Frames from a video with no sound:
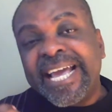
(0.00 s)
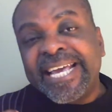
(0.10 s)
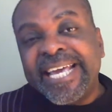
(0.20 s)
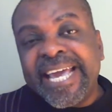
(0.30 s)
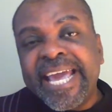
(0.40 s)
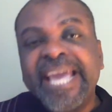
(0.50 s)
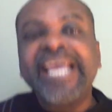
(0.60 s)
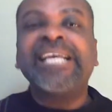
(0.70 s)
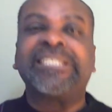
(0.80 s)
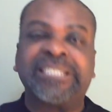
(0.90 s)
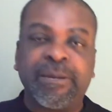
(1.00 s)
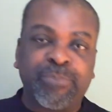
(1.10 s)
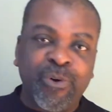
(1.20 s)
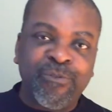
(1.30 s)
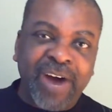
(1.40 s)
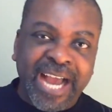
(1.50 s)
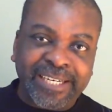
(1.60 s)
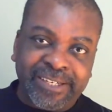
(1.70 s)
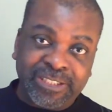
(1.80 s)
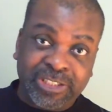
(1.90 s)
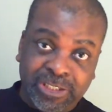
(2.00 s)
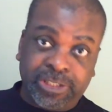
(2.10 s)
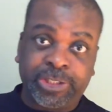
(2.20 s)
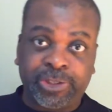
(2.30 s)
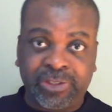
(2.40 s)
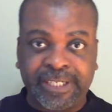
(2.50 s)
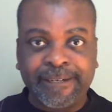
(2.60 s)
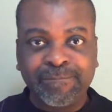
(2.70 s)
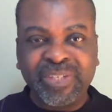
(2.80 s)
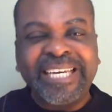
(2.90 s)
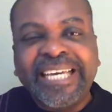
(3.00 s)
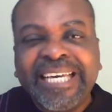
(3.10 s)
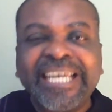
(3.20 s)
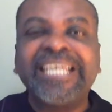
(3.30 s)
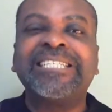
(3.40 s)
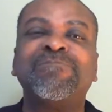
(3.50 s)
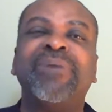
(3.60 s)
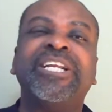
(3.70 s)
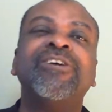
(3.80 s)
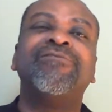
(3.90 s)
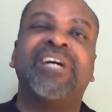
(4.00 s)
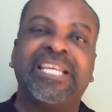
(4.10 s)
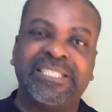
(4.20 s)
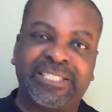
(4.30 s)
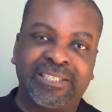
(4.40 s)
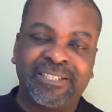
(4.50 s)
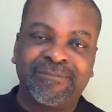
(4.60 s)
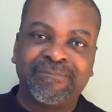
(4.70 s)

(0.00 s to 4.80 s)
He is a provider and nurturer. He is benevolent.